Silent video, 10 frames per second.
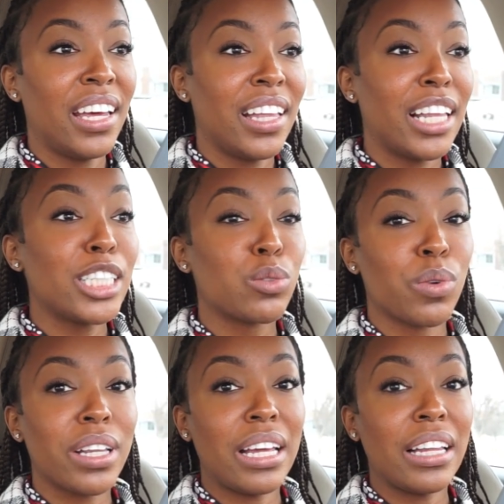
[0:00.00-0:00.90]
this
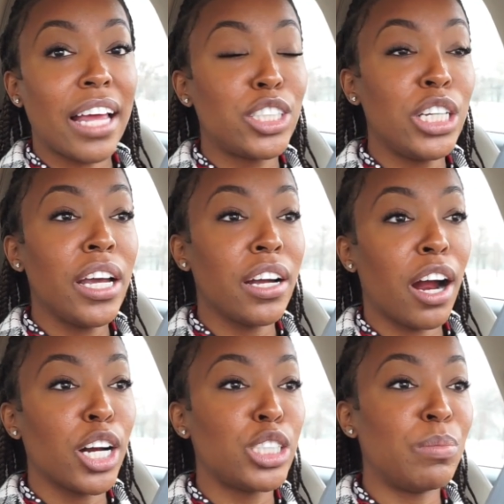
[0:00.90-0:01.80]
really, like she
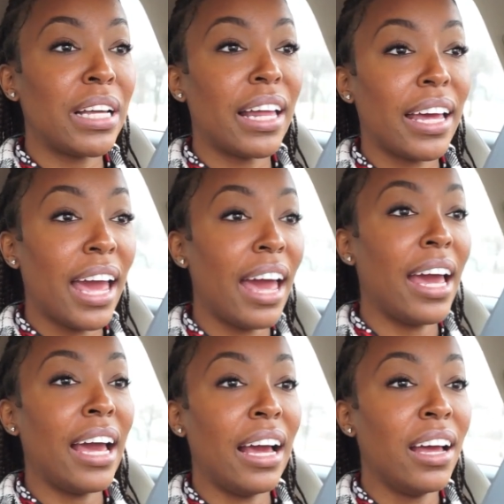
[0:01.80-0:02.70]
encouraged me like,
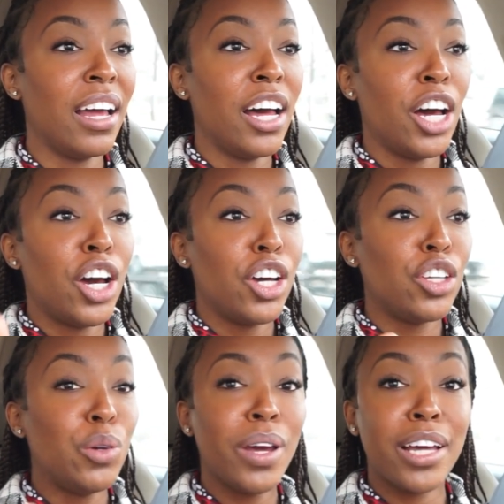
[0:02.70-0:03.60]
hey,
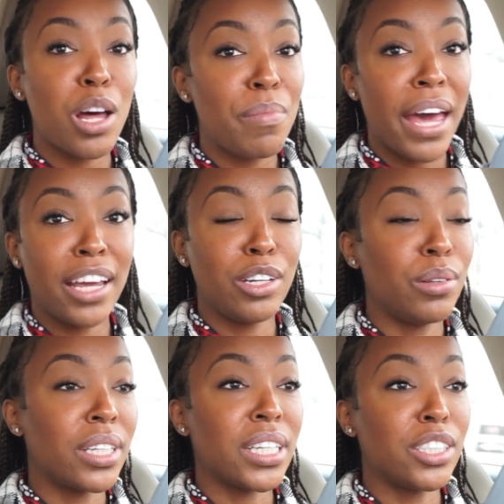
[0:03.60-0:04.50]
you can come back and do
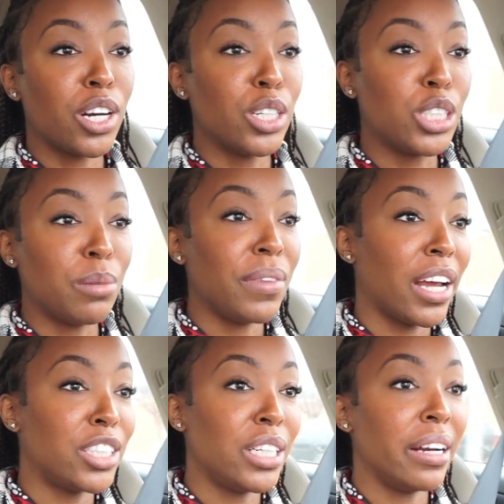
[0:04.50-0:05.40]
this internship
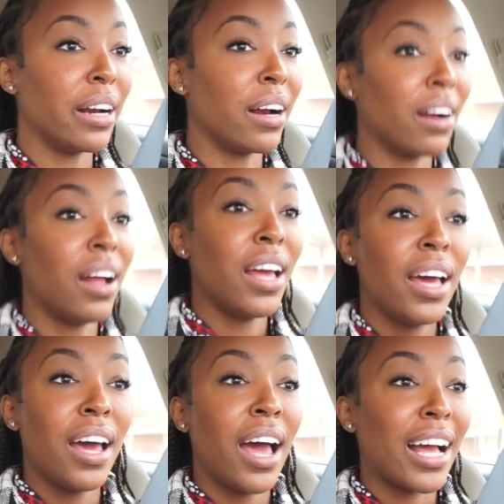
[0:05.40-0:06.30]
next year.
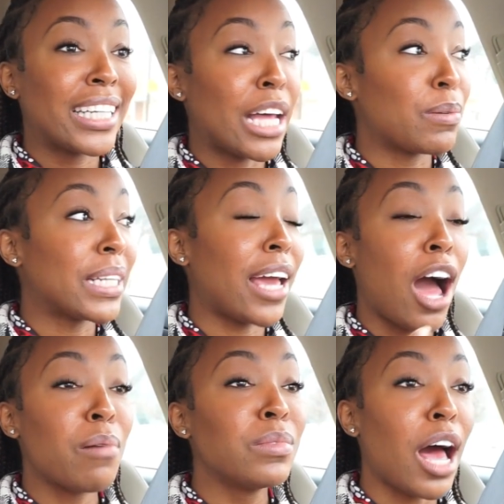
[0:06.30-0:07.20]
Because I was like,
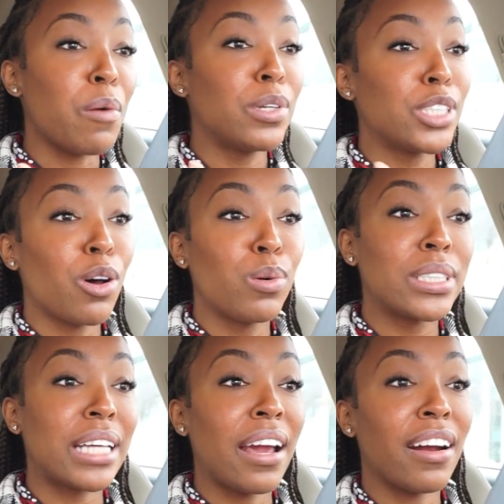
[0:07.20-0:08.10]
I was so
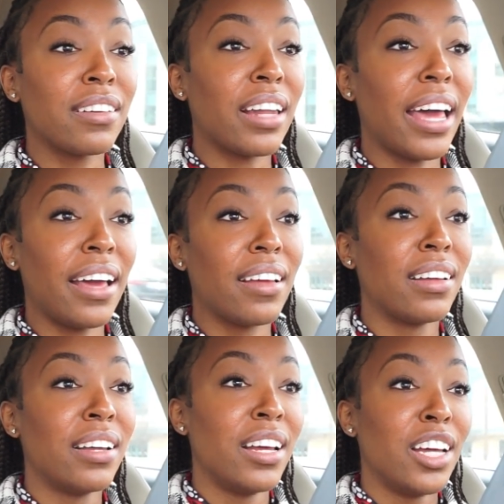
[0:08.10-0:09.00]
scared, like,
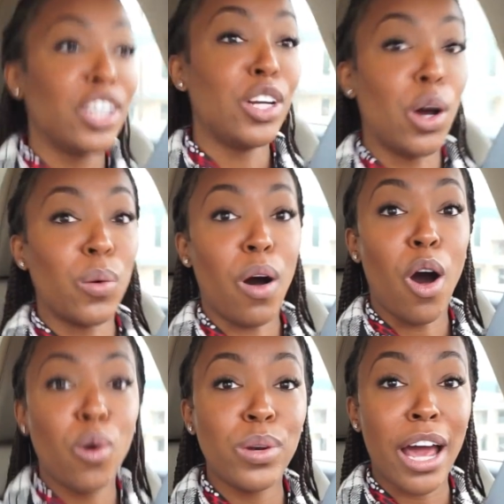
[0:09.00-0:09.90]
you know,
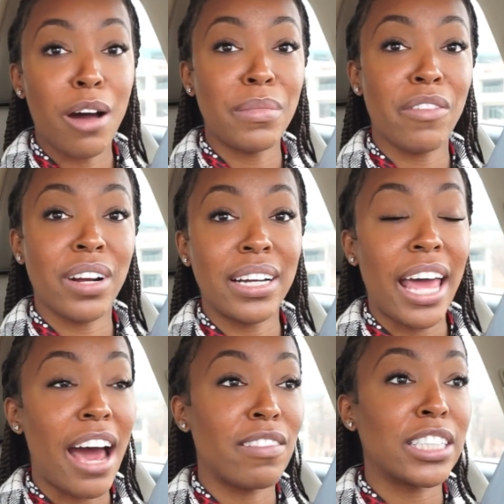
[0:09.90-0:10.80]
oh, now I'm never going to
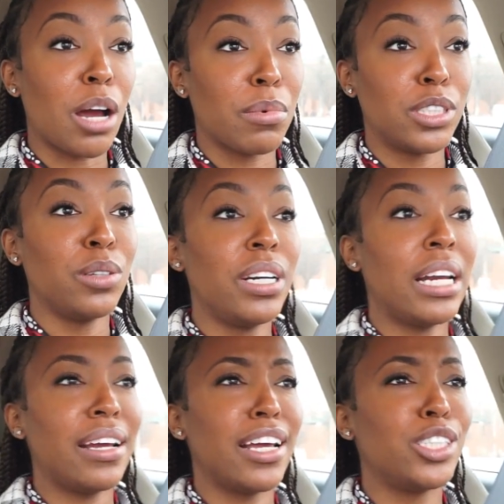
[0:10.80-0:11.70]
have this
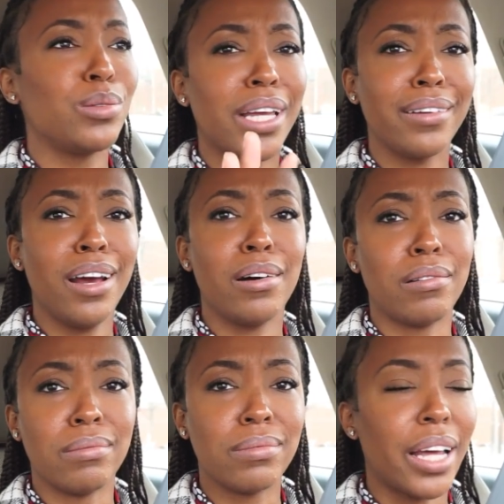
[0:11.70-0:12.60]
opportunity again. She was like, no,
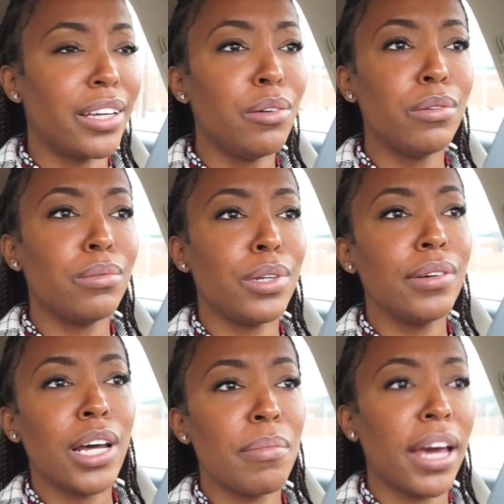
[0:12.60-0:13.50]
like you can
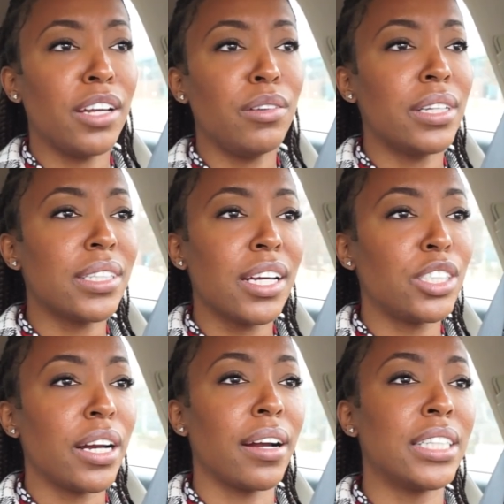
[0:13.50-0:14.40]
come back and do this next
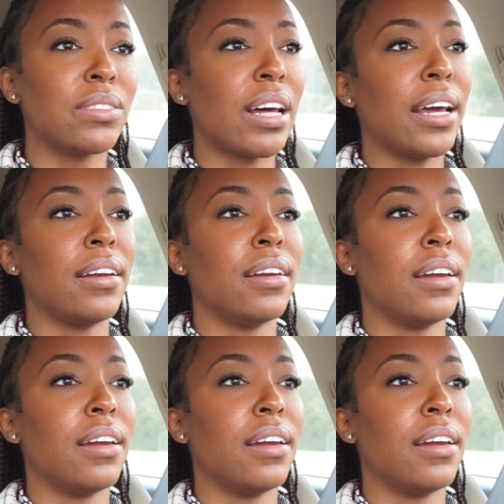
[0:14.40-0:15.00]
year. It's fine.